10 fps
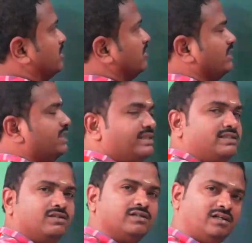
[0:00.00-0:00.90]
Whether it
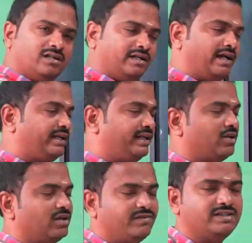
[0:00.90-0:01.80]
is
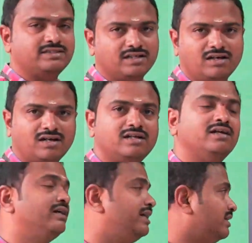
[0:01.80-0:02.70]
anti-clockwise or
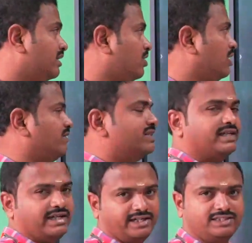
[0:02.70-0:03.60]
in the clockwise
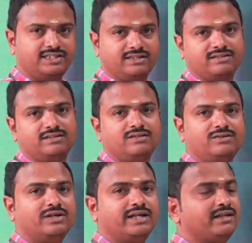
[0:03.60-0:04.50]
direction.
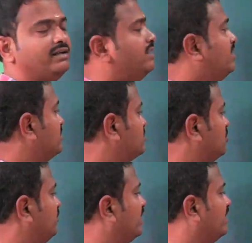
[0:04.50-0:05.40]
Okay,
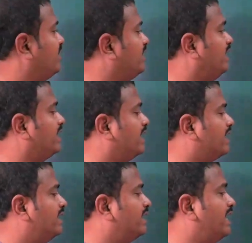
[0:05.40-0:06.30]
so whenever a
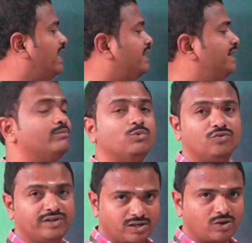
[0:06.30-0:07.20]
current carrying
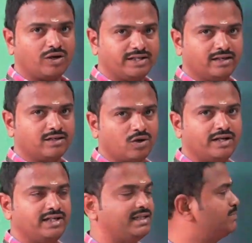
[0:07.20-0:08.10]
moving
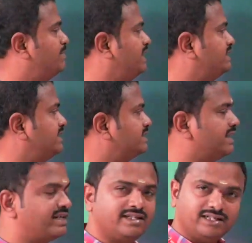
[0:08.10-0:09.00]
coil is placed
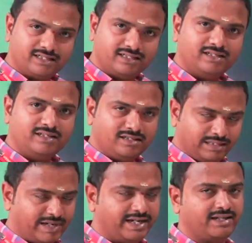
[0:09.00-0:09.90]
inside the
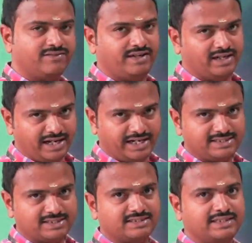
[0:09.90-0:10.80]
magnetic field
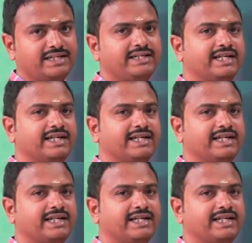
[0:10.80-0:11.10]
lines, then it